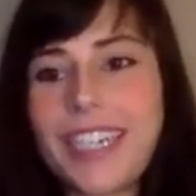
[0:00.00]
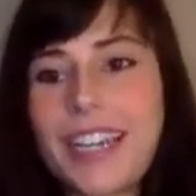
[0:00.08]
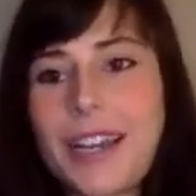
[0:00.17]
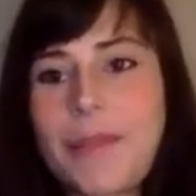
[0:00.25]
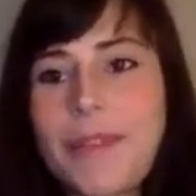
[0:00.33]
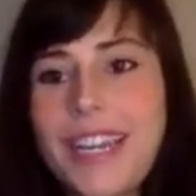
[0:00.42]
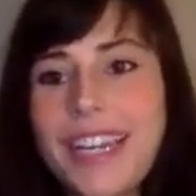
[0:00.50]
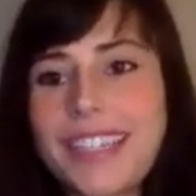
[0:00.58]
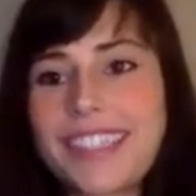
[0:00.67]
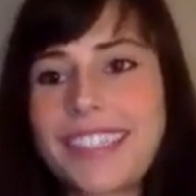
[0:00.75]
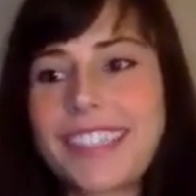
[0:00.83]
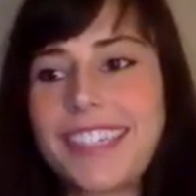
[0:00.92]
a
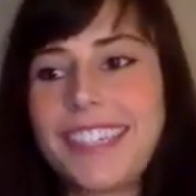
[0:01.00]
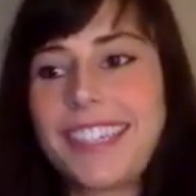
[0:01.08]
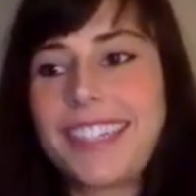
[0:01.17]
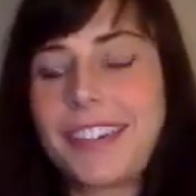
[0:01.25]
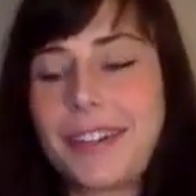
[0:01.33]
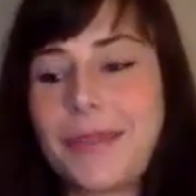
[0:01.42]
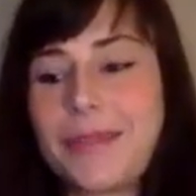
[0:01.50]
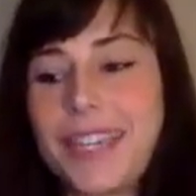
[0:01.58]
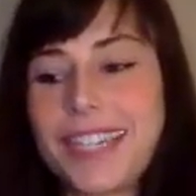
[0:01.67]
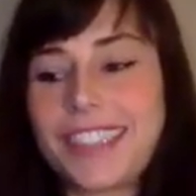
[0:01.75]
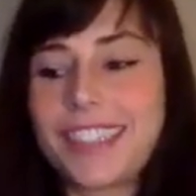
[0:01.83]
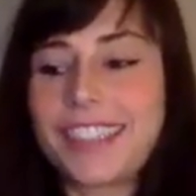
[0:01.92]
mix.
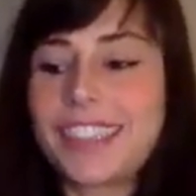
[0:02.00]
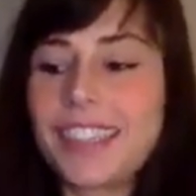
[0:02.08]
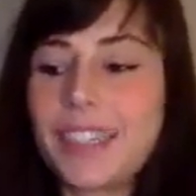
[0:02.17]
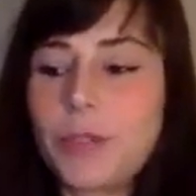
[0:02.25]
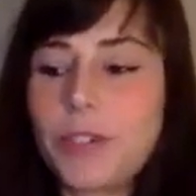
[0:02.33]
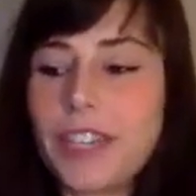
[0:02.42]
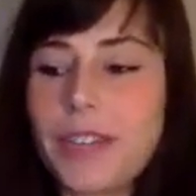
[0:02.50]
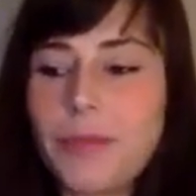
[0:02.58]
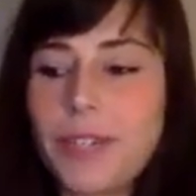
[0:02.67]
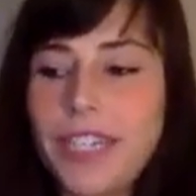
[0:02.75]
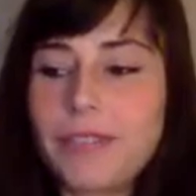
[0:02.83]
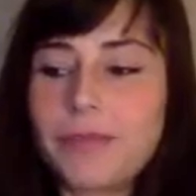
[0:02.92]
And it's like, well, can
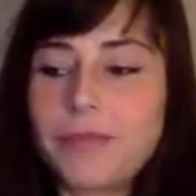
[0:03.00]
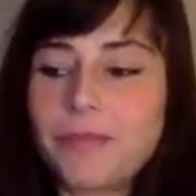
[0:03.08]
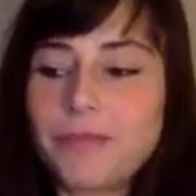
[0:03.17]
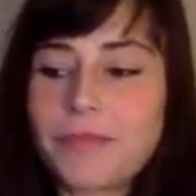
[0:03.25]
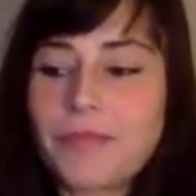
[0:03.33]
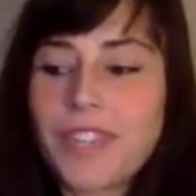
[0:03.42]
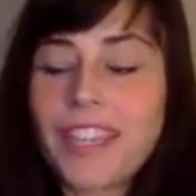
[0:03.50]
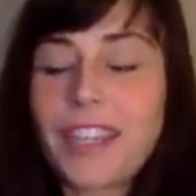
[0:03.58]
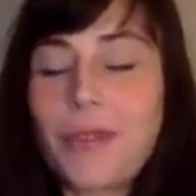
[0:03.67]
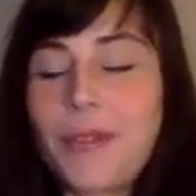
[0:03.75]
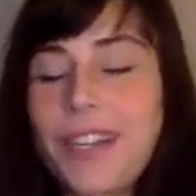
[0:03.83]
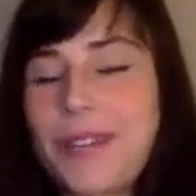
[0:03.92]
we
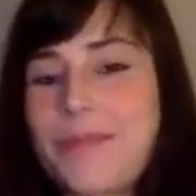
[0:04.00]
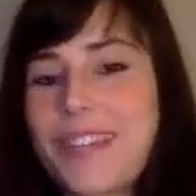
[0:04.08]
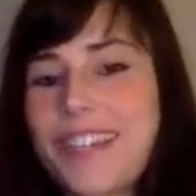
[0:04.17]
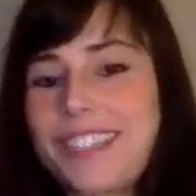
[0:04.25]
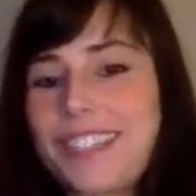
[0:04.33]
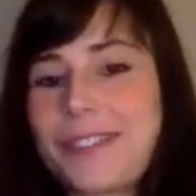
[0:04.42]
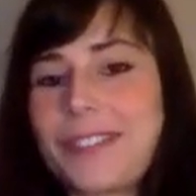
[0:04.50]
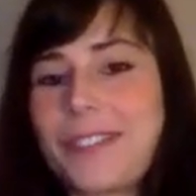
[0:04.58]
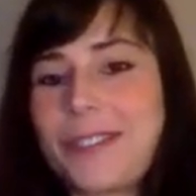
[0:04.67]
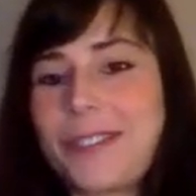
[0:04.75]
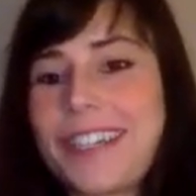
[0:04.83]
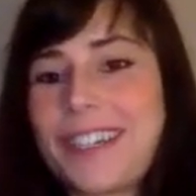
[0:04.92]
commit to
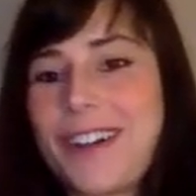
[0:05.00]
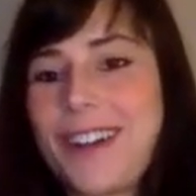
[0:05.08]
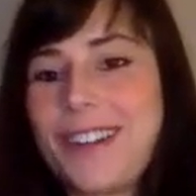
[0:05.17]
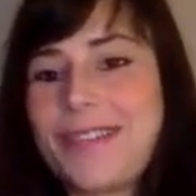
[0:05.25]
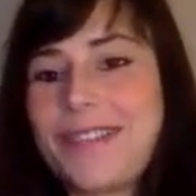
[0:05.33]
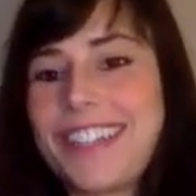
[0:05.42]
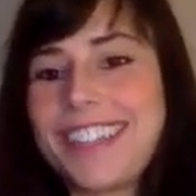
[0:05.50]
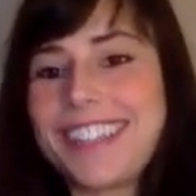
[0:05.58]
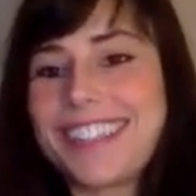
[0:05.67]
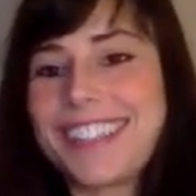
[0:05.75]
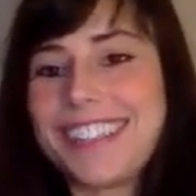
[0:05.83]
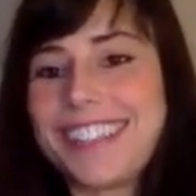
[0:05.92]
enjoying all of
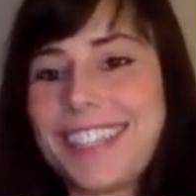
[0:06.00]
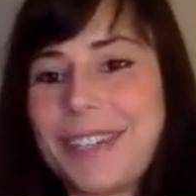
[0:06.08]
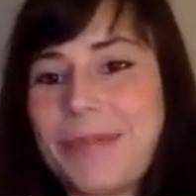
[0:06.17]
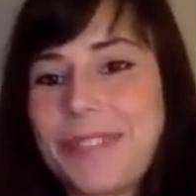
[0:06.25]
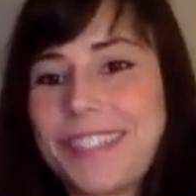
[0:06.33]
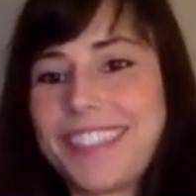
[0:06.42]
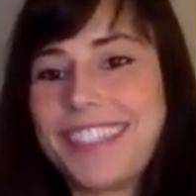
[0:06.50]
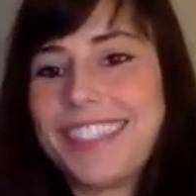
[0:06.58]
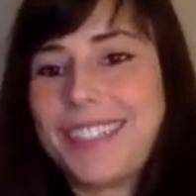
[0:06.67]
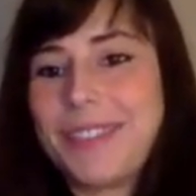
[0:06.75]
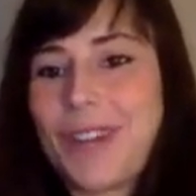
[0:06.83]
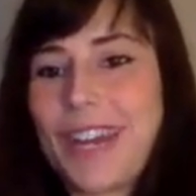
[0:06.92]
this in some
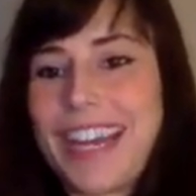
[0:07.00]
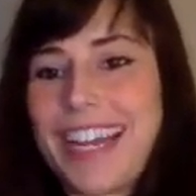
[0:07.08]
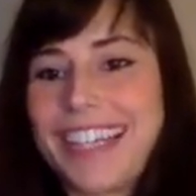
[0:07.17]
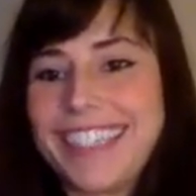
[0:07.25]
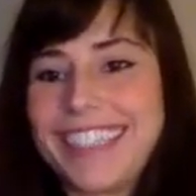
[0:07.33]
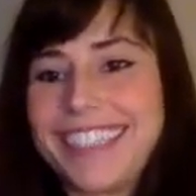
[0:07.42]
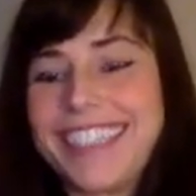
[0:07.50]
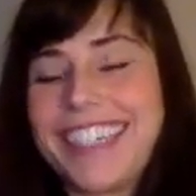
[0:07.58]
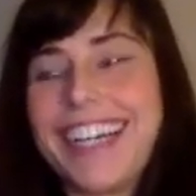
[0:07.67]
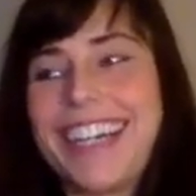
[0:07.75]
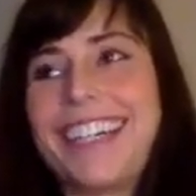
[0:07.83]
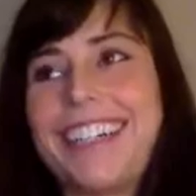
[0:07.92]
way?
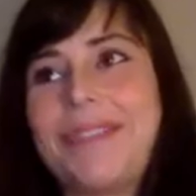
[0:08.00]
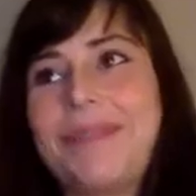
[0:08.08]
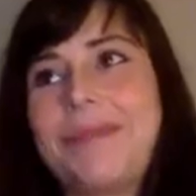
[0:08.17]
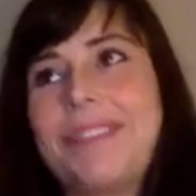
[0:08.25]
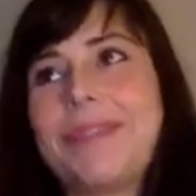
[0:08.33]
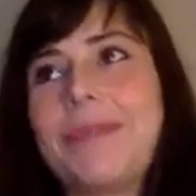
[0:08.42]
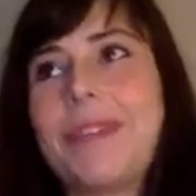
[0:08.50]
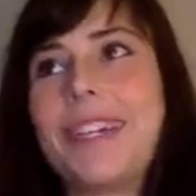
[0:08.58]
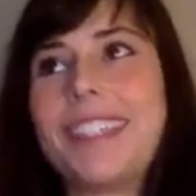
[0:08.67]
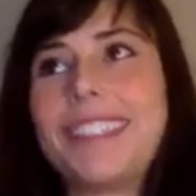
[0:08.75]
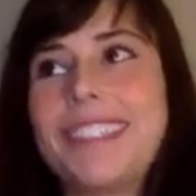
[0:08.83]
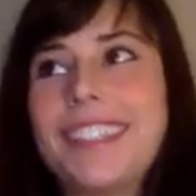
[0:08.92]

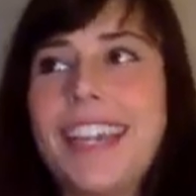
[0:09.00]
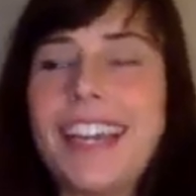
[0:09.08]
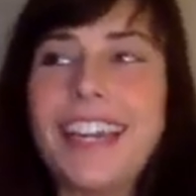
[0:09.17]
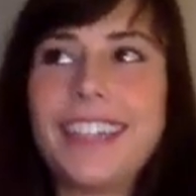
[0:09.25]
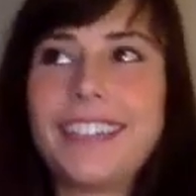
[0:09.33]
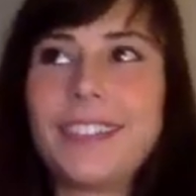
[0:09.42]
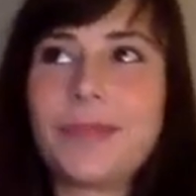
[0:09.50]
But yeah,